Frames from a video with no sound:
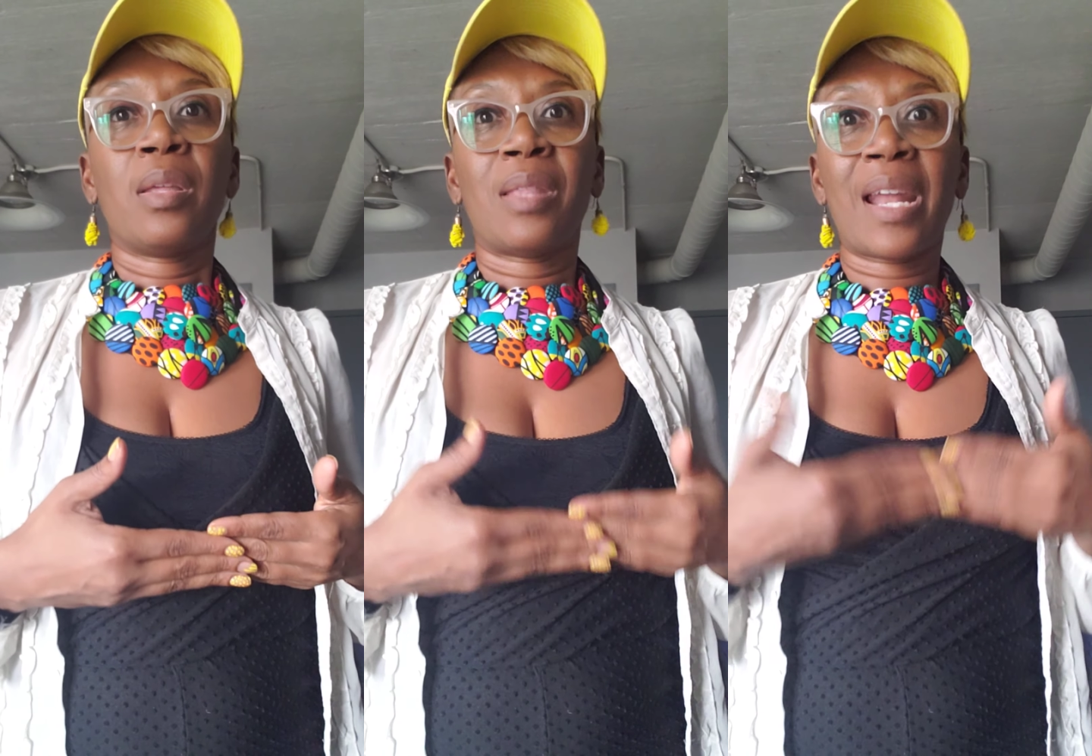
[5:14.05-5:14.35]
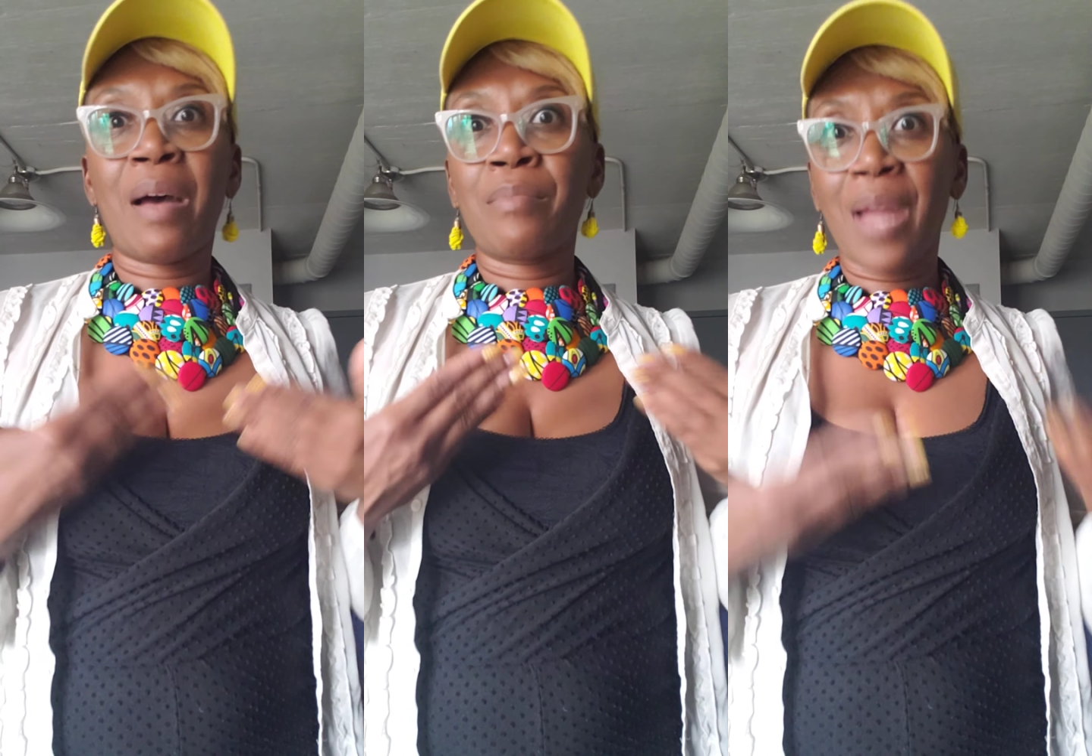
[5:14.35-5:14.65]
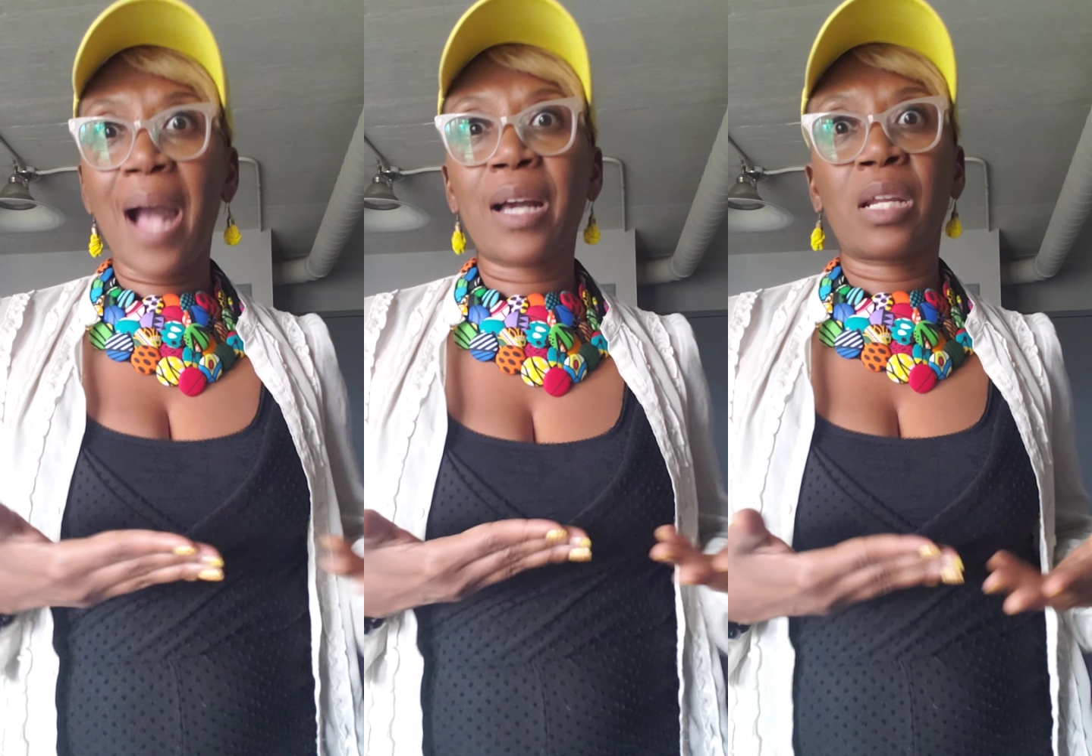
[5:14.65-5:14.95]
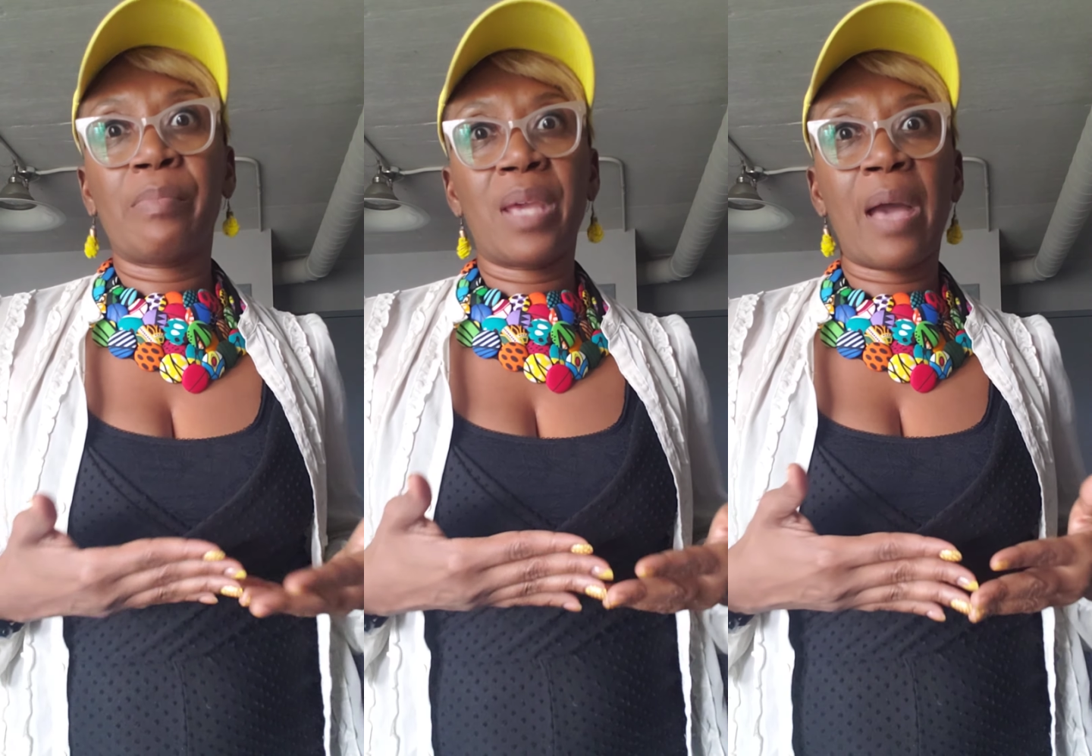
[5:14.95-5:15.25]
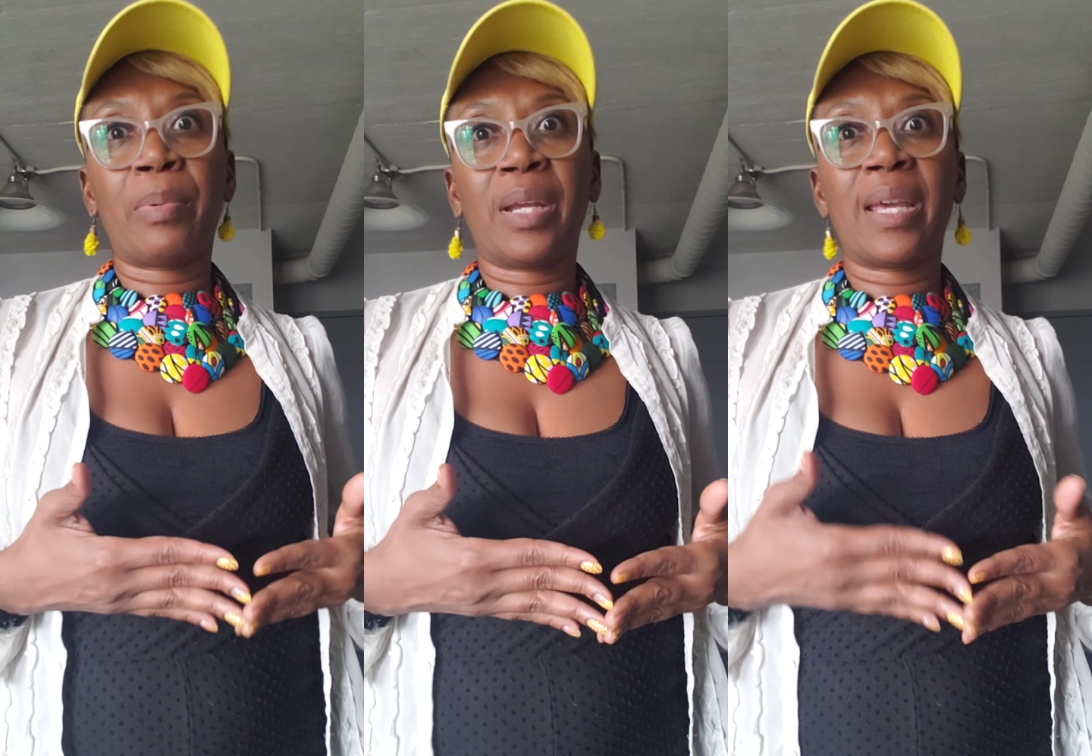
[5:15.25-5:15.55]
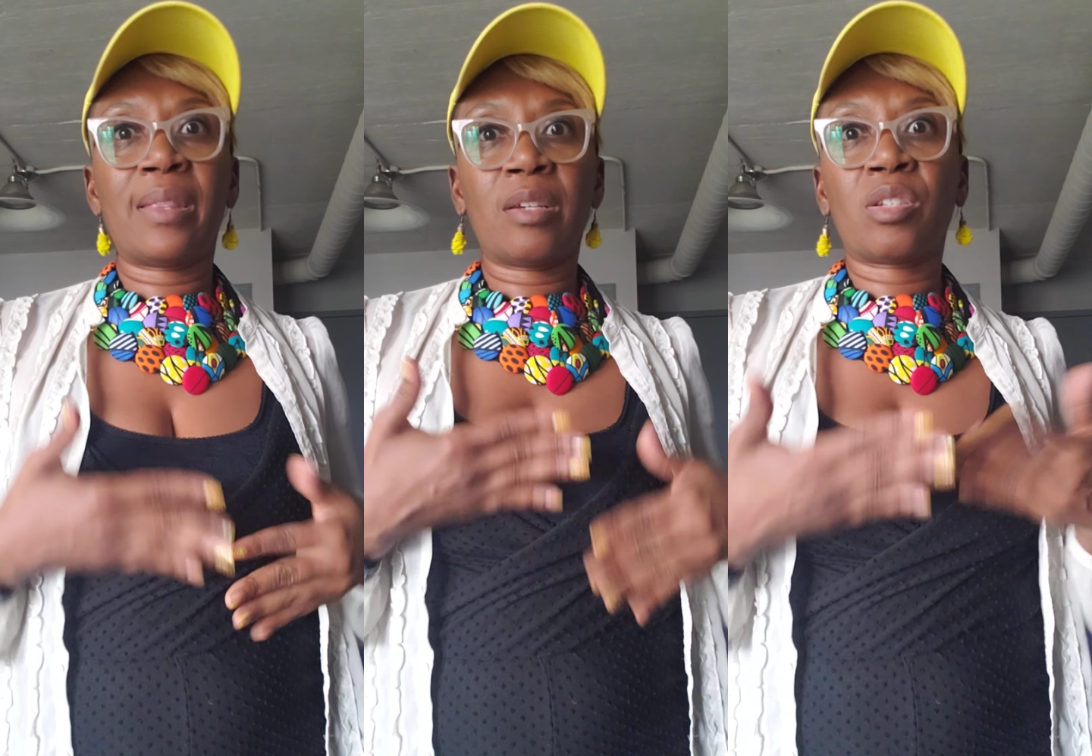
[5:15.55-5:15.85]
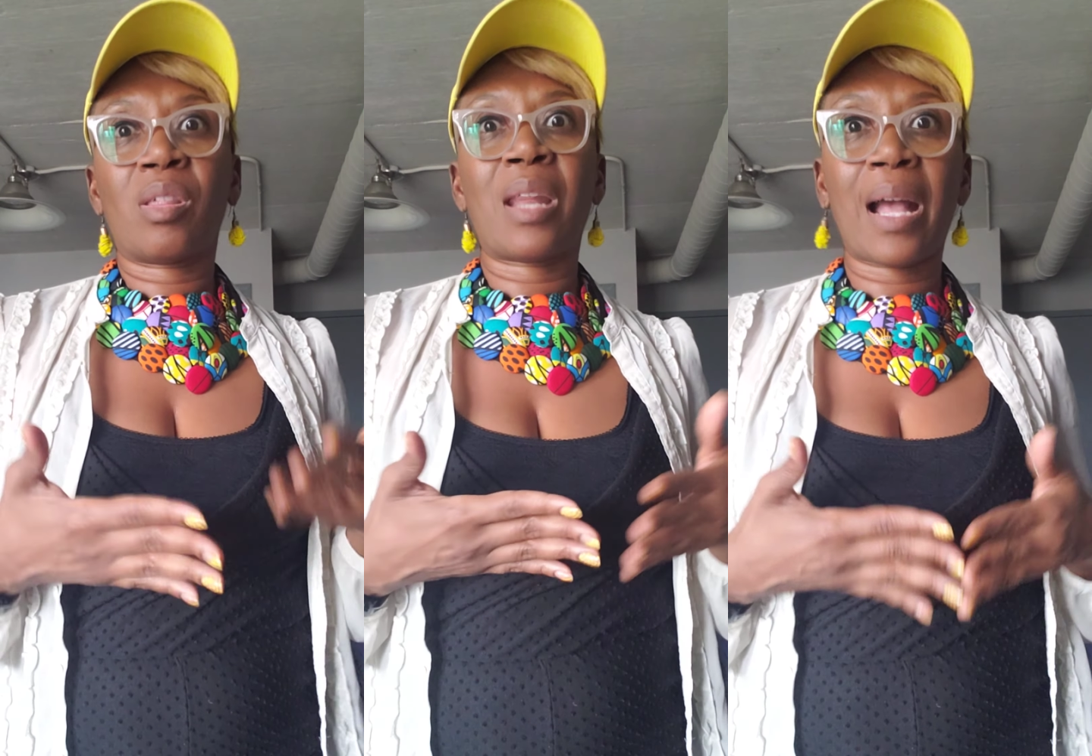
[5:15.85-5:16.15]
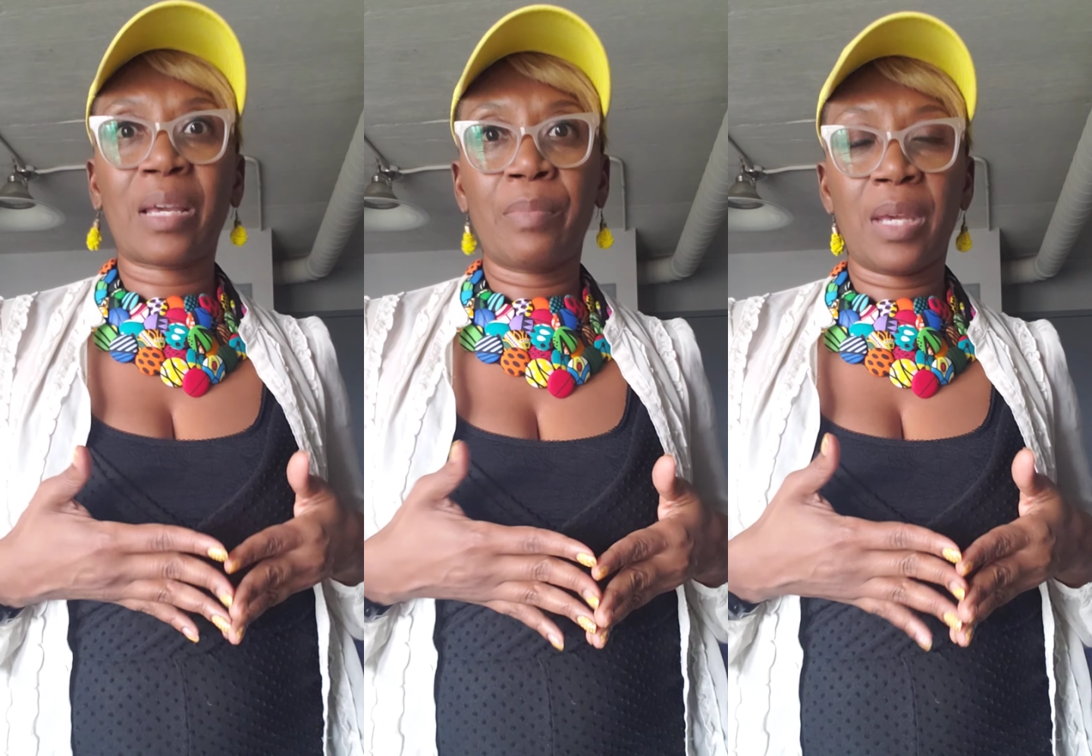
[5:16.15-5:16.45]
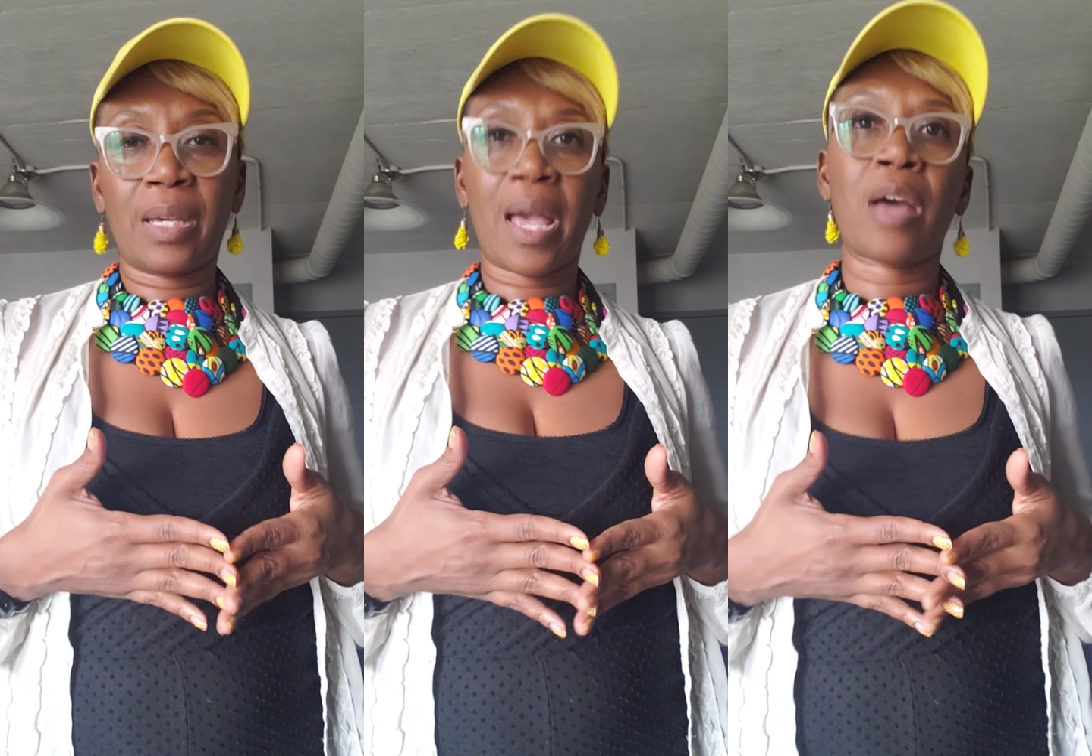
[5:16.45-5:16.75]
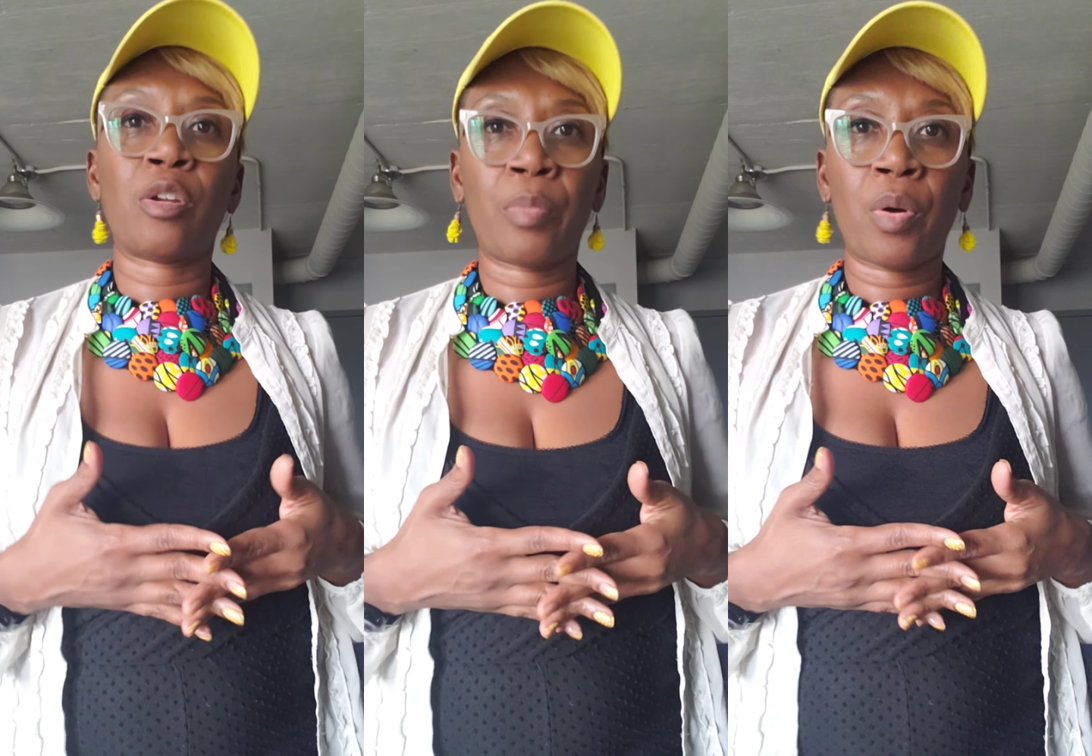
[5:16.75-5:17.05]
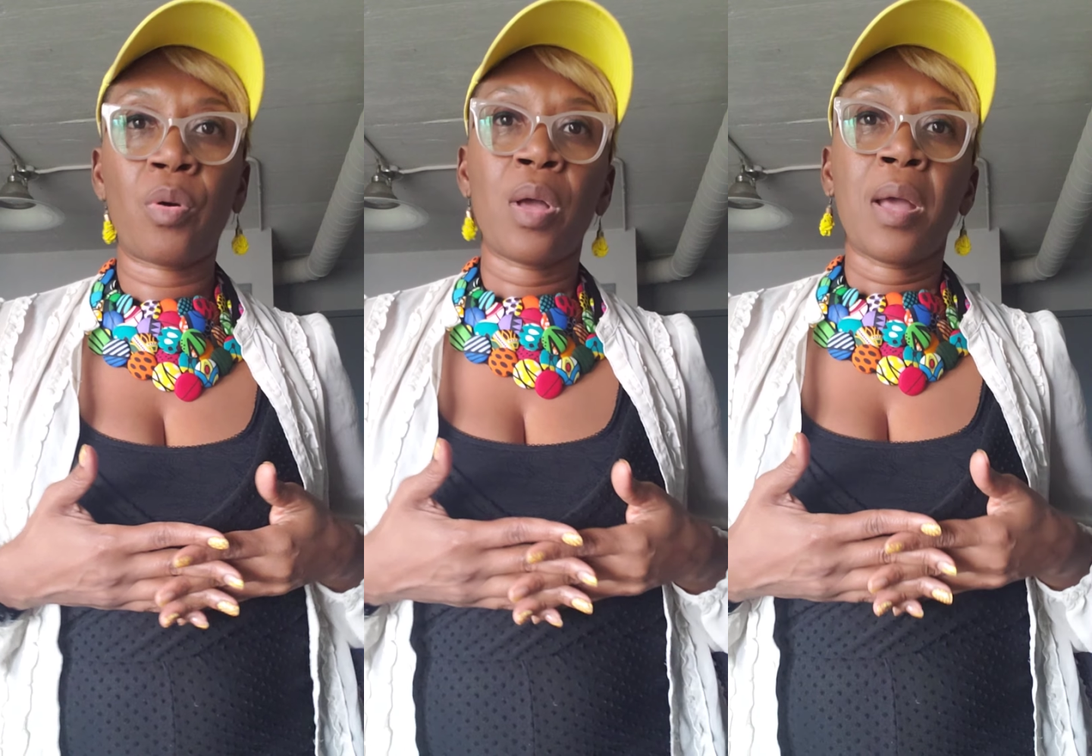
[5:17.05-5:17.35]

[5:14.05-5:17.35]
that I'm not going to be able to get there, so that I can be accountable.